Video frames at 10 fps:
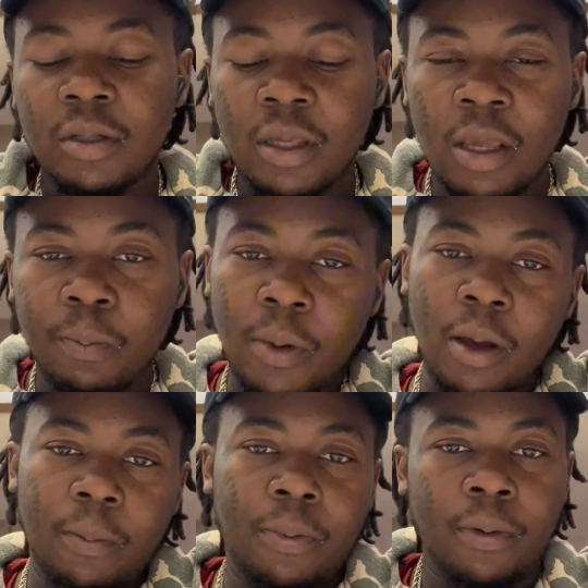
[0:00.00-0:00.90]
keep
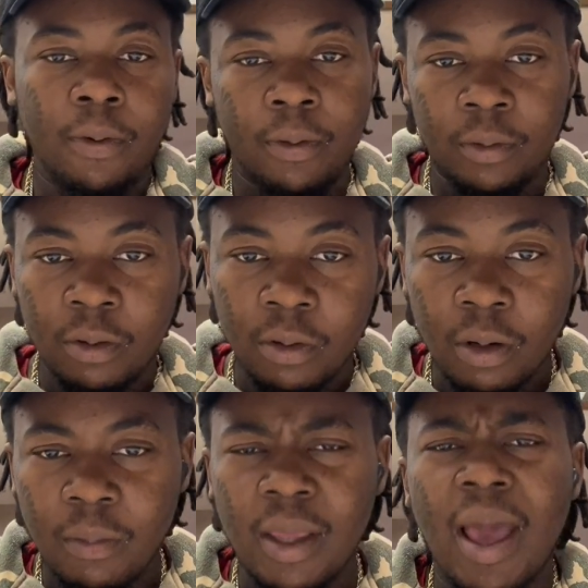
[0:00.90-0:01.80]
up. You know what
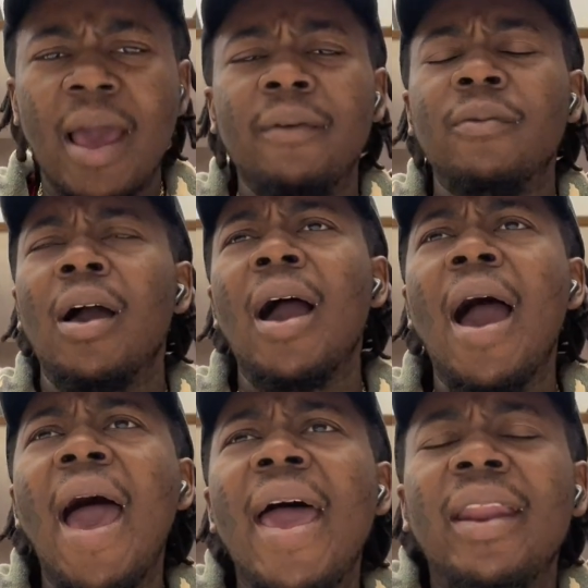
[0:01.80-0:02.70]
I mean? I
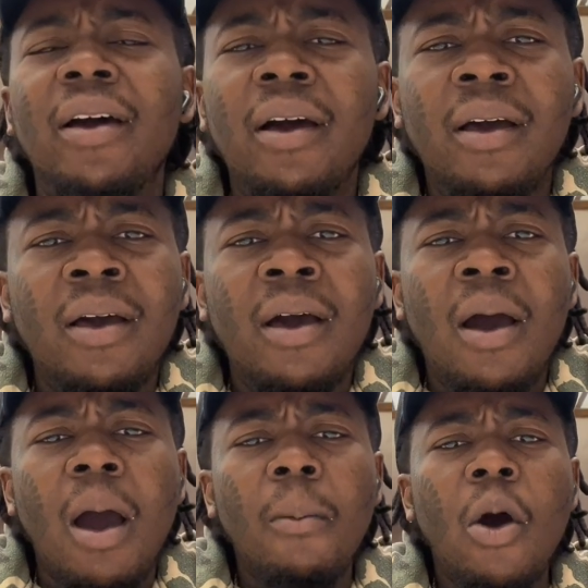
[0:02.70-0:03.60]
had a
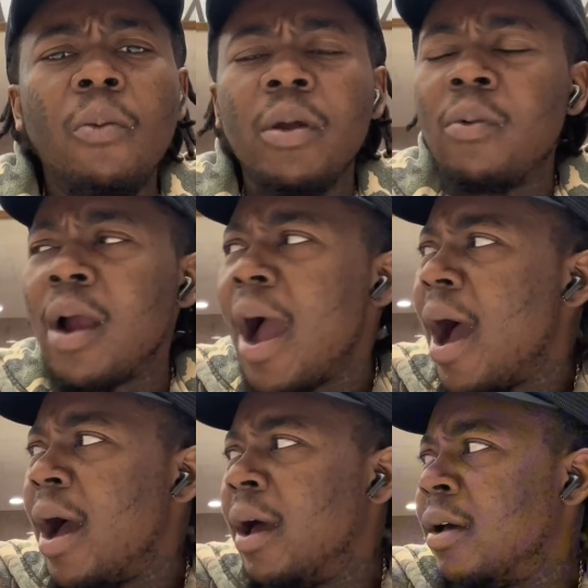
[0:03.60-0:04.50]
moment where
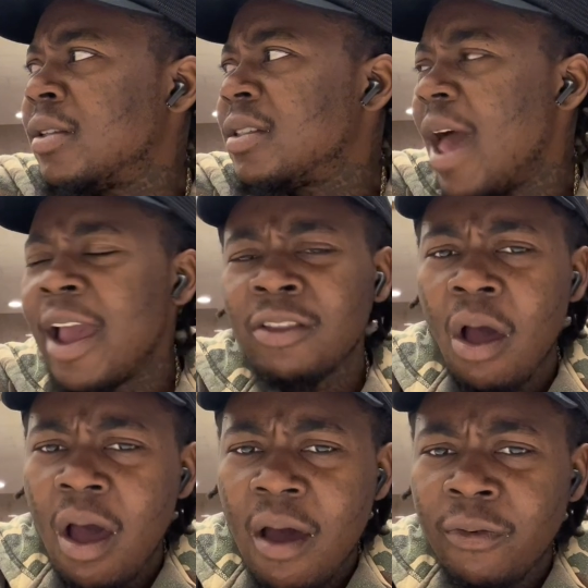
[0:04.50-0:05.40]
I slacked
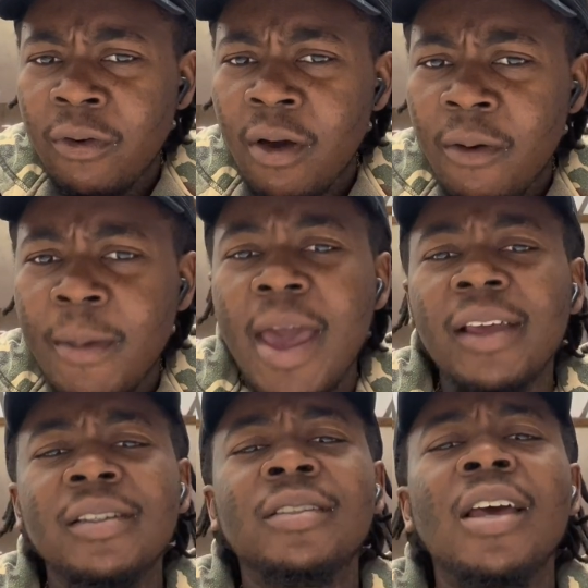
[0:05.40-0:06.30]
off on my
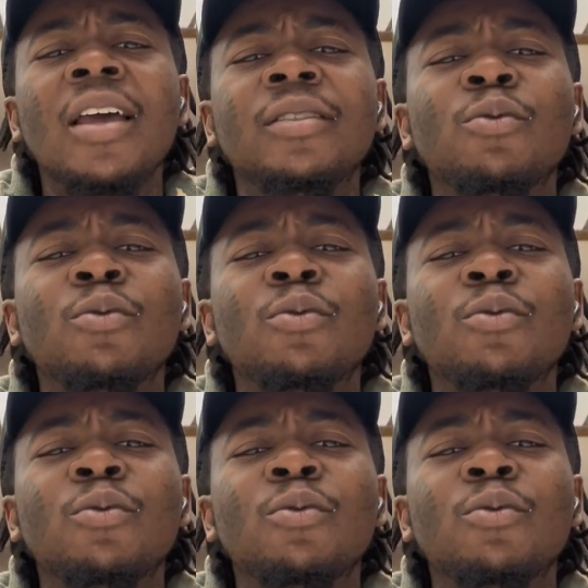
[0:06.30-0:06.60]
exercising